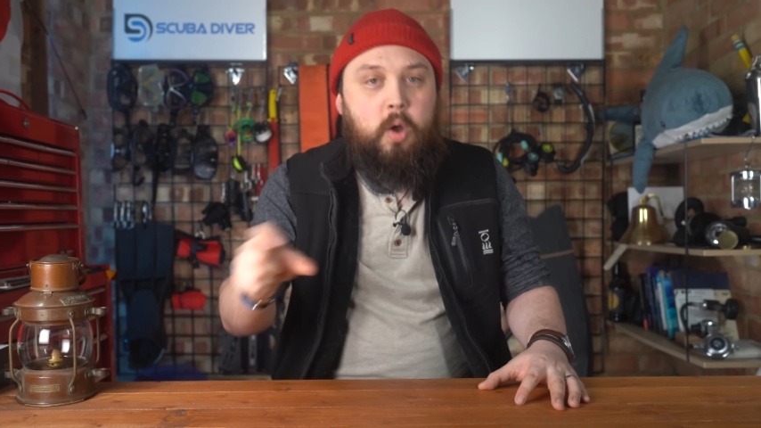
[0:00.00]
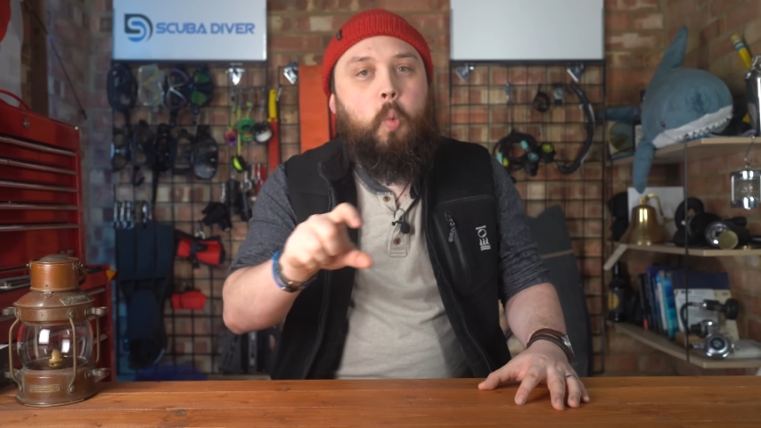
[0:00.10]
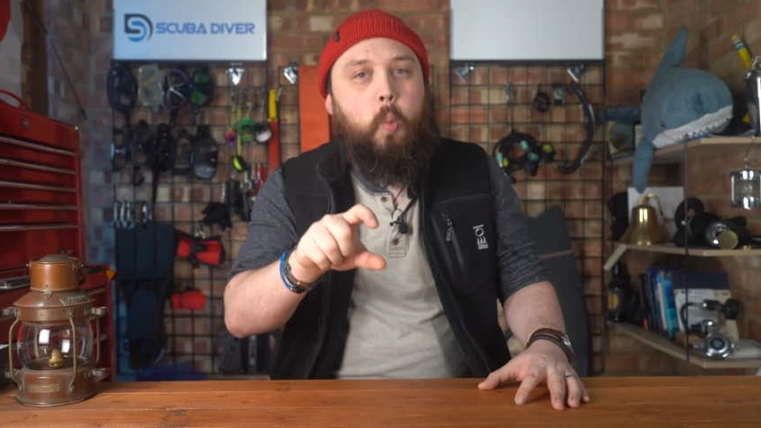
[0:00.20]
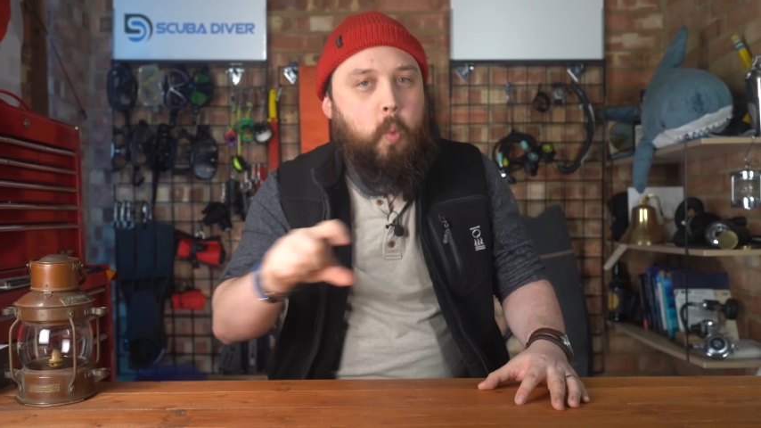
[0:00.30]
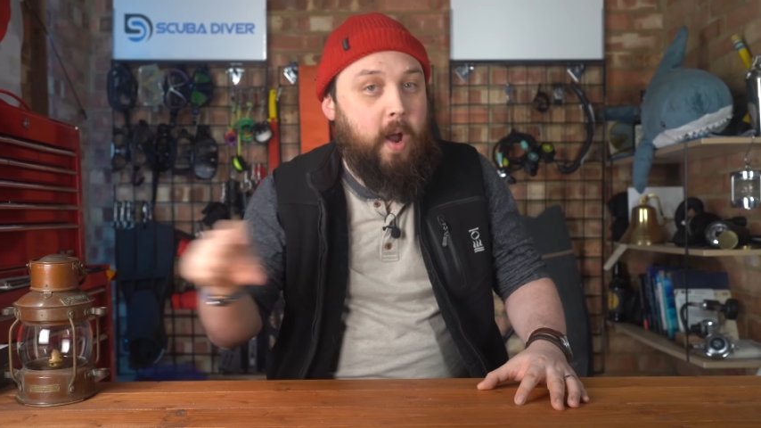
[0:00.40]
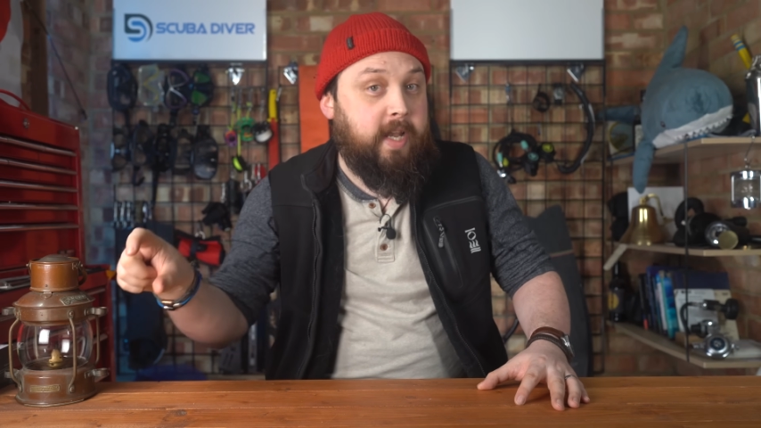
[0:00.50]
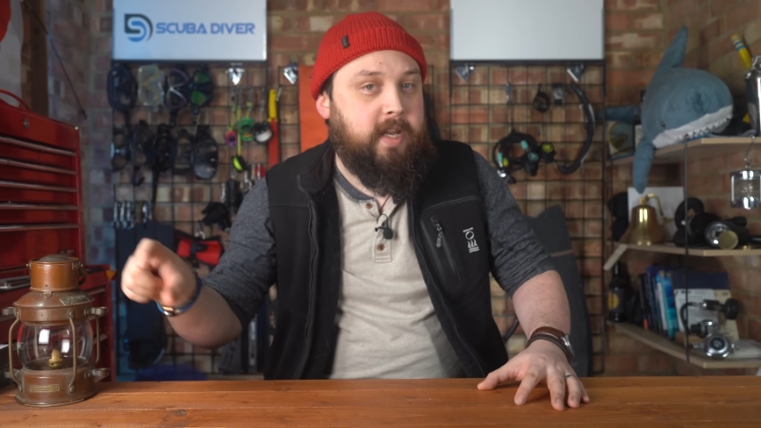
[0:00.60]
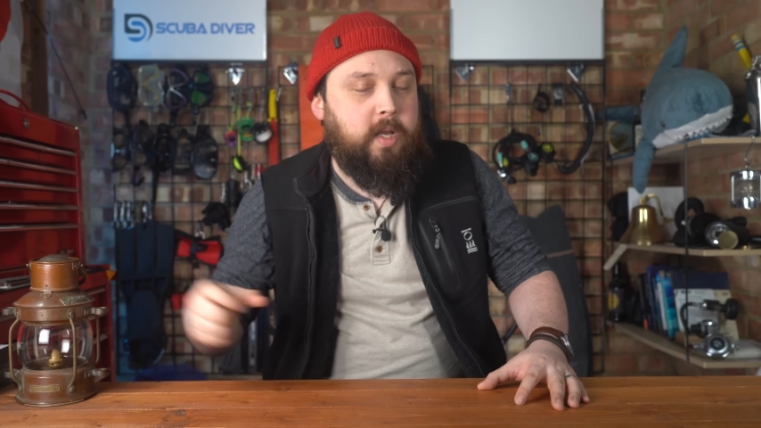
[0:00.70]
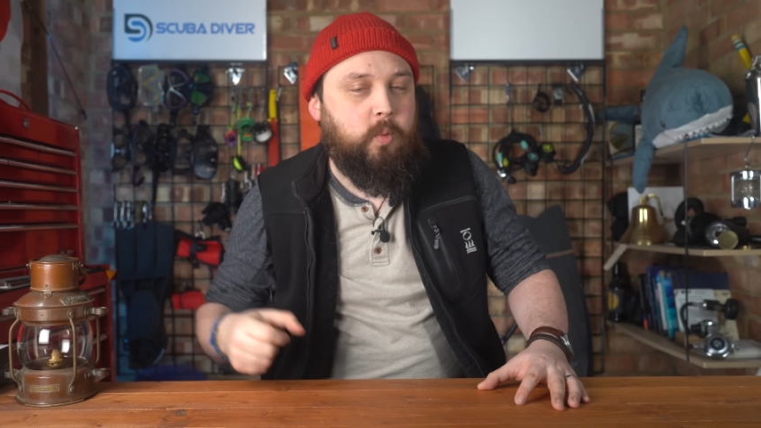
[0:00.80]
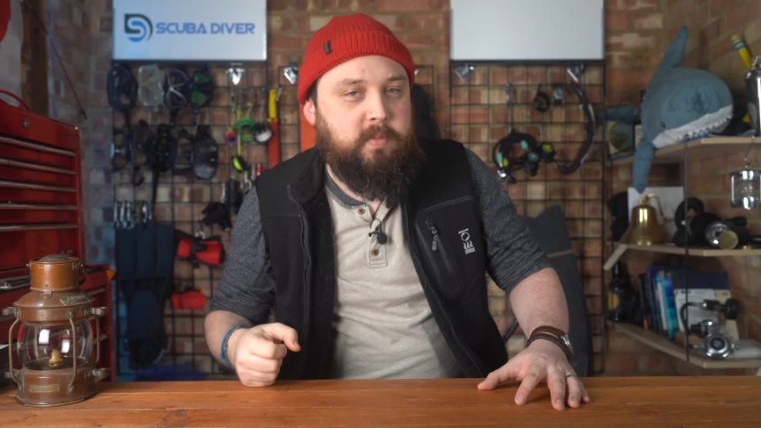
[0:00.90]
when
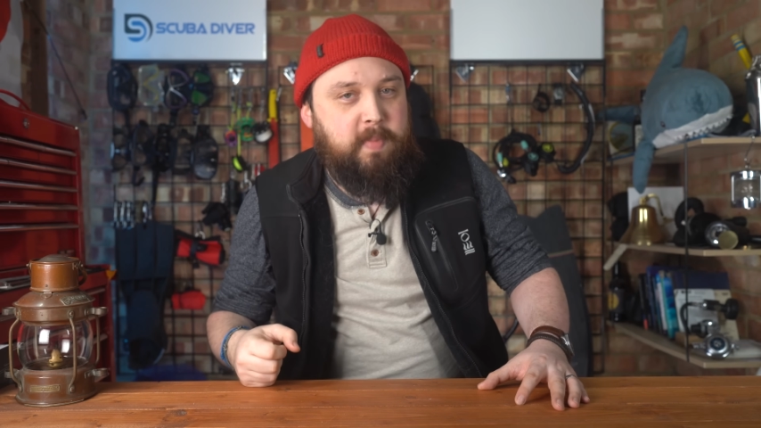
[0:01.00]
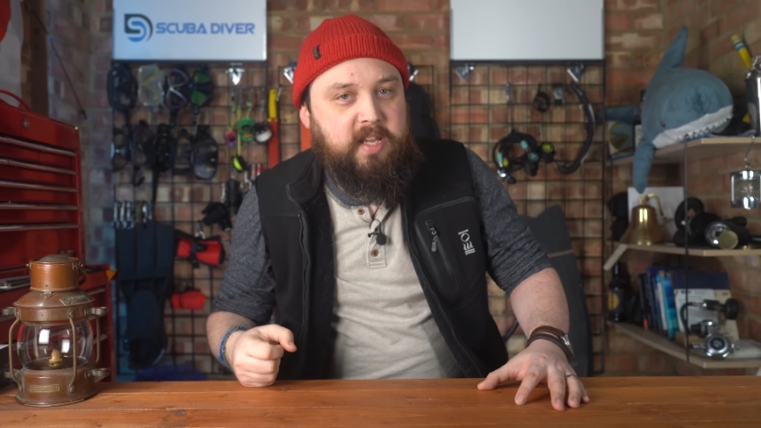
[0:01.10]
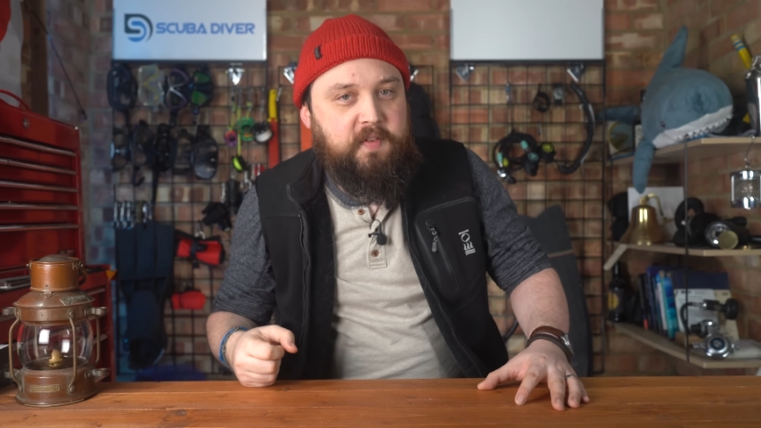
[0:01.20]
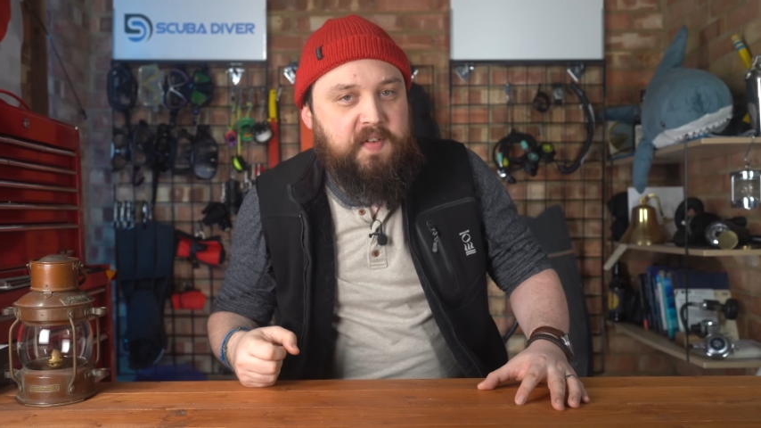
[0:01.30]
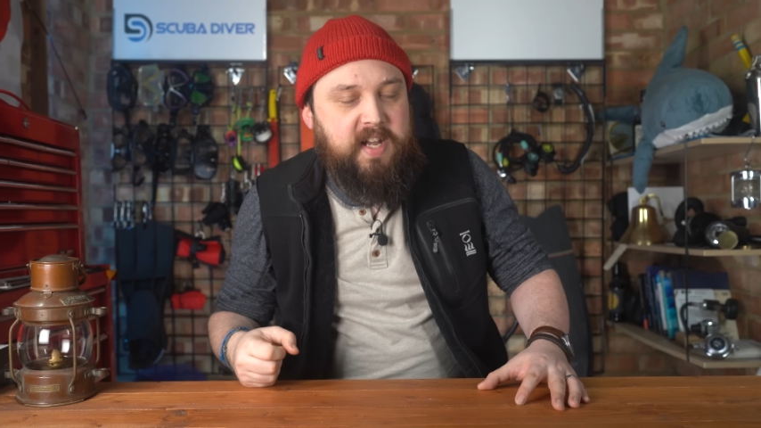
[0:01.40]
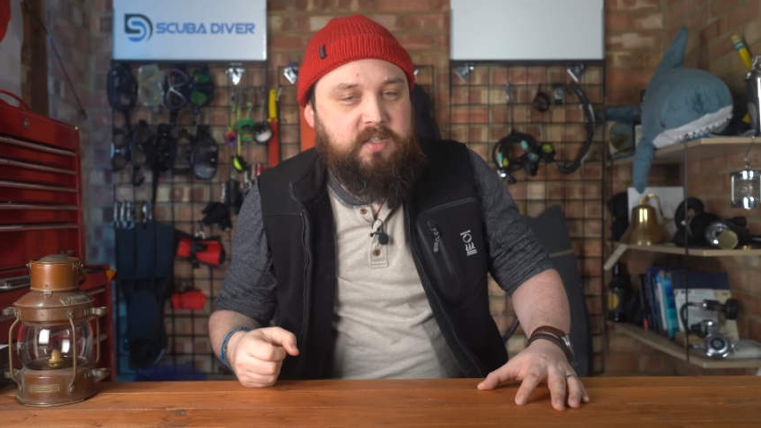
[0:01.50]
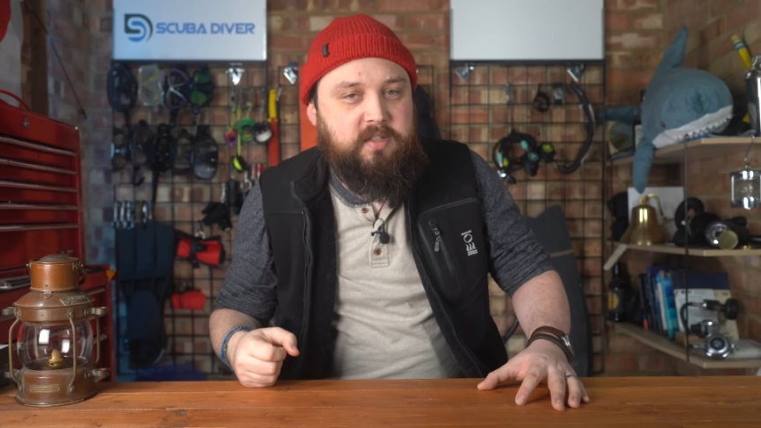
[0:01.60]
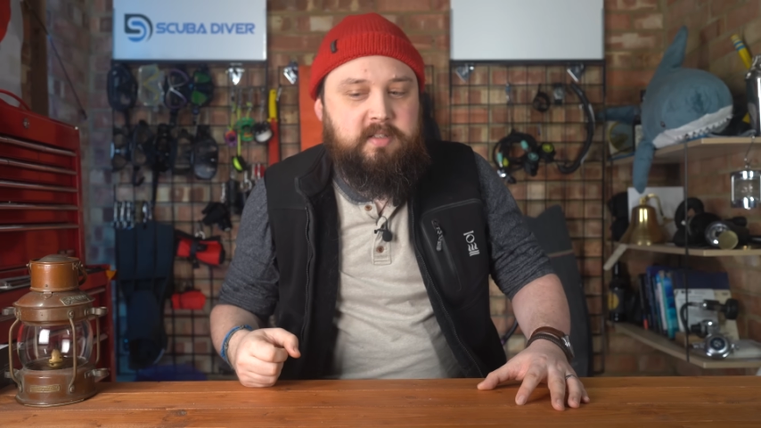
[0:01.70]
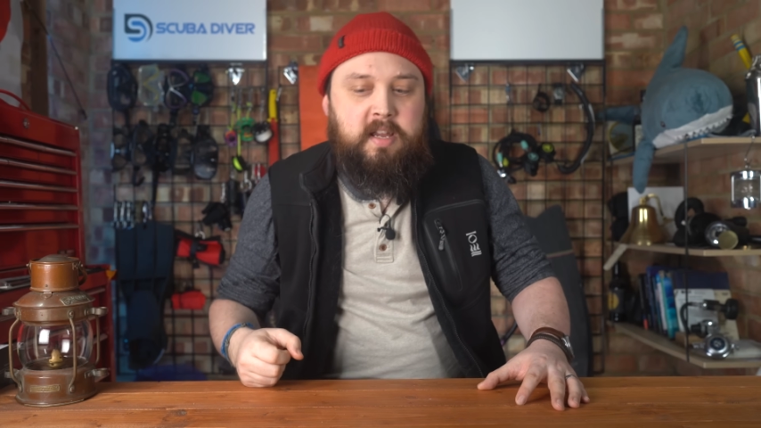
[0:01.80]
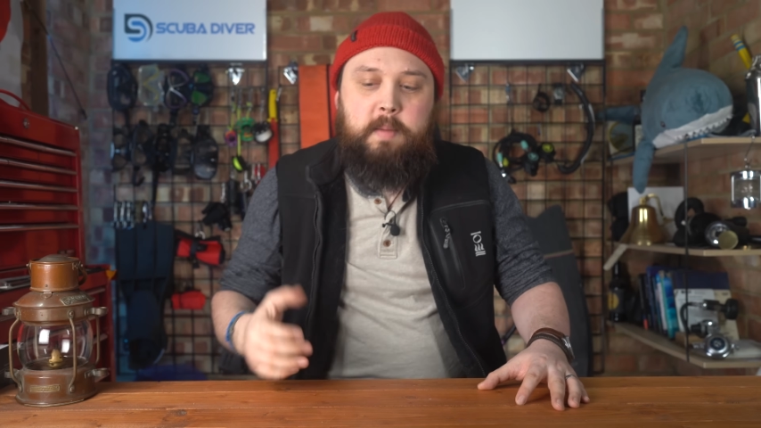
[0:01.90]
it was
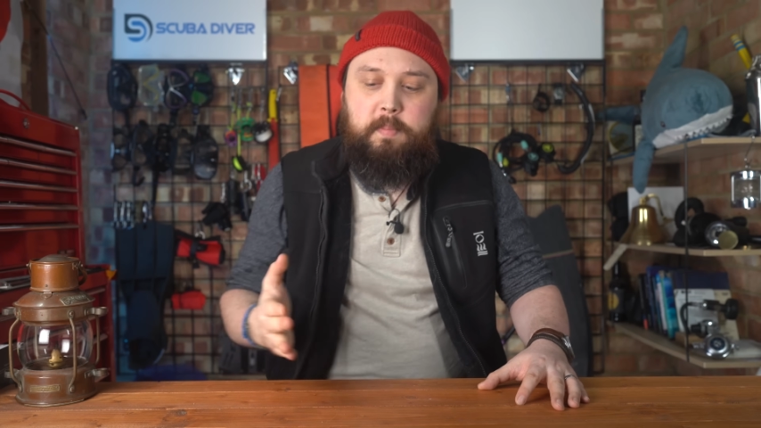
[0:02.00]
manufactured,